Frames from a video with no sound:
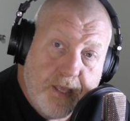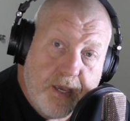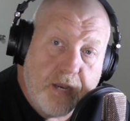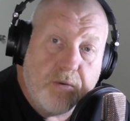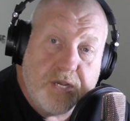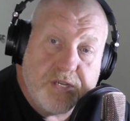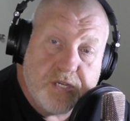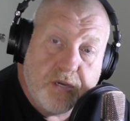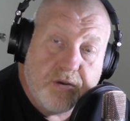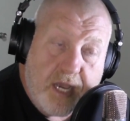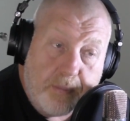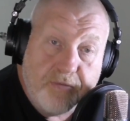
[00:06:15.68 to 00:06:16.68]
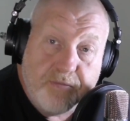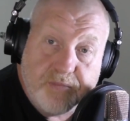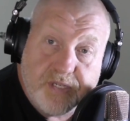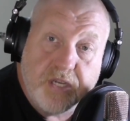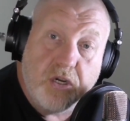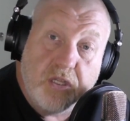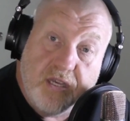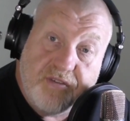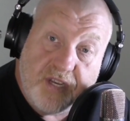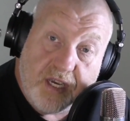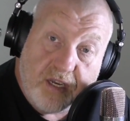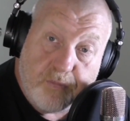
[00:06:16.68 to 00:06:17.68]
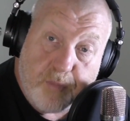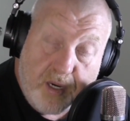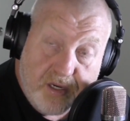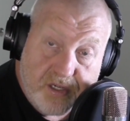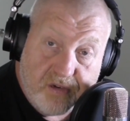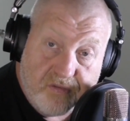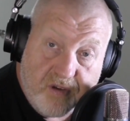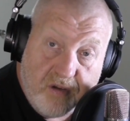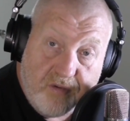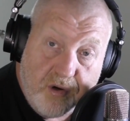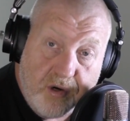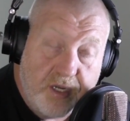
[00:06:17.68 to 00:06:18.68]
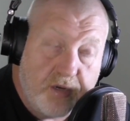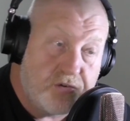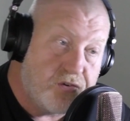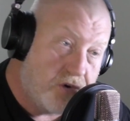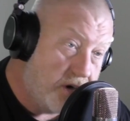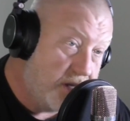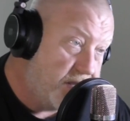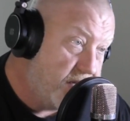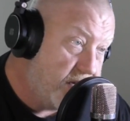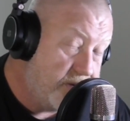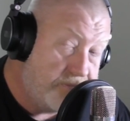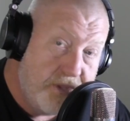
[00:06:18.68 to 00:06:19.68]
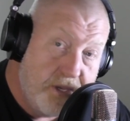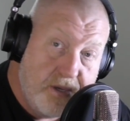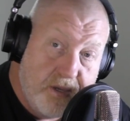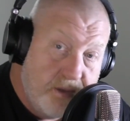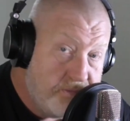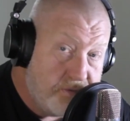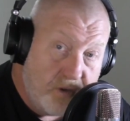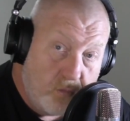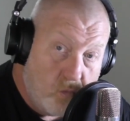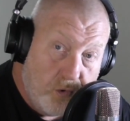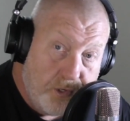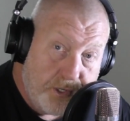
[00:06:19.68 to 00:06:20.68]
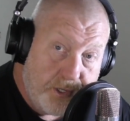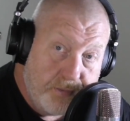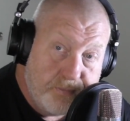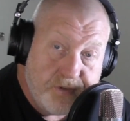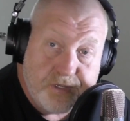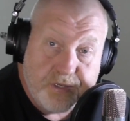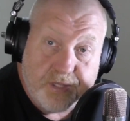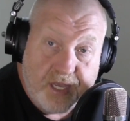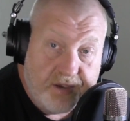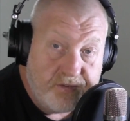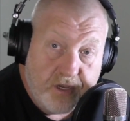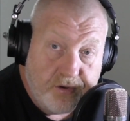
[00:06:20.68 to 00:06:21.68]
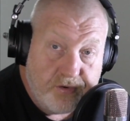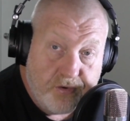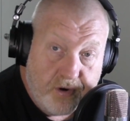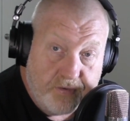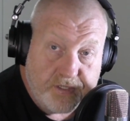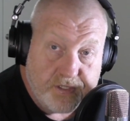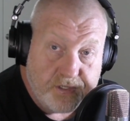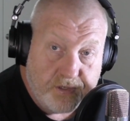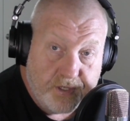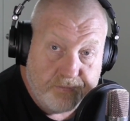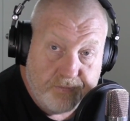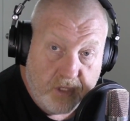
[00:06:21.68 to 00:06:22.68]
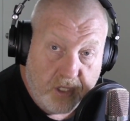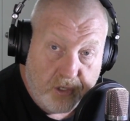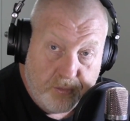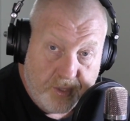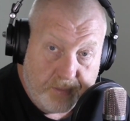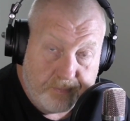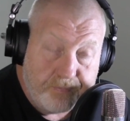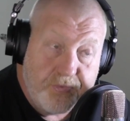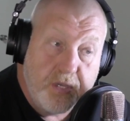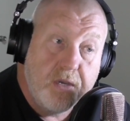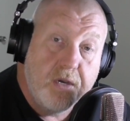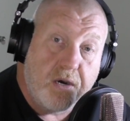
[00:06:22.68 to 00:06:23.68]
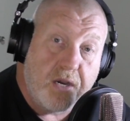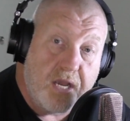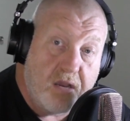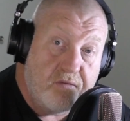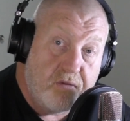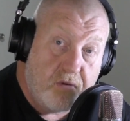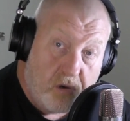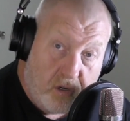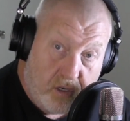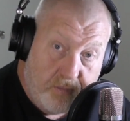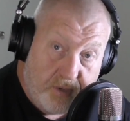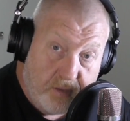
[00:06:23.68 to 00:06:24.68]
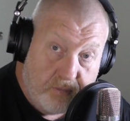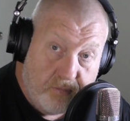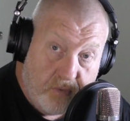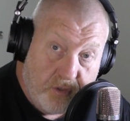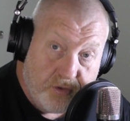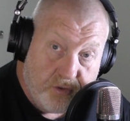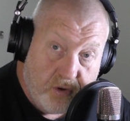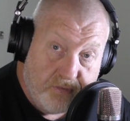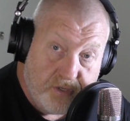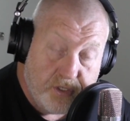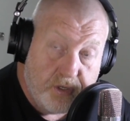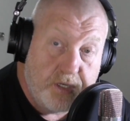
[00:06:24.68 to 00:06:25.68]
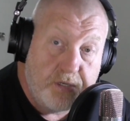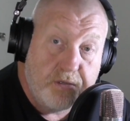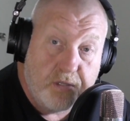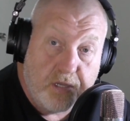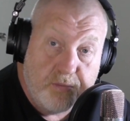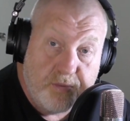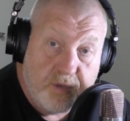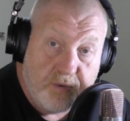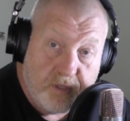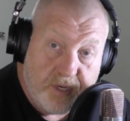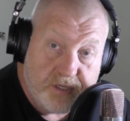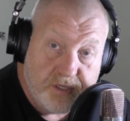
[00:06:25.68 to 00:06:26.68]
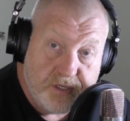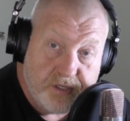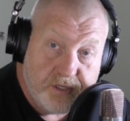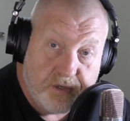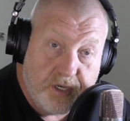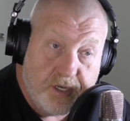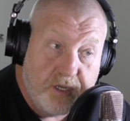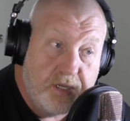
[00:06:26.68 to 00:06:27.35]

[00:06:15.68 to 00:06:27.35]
Anyway, so a couple of them said, I'll leave your negative post off overnight. I tried that, didn't work, still have no driver's side low beam. I have high beam on the driver's side, low beam on the passenger side,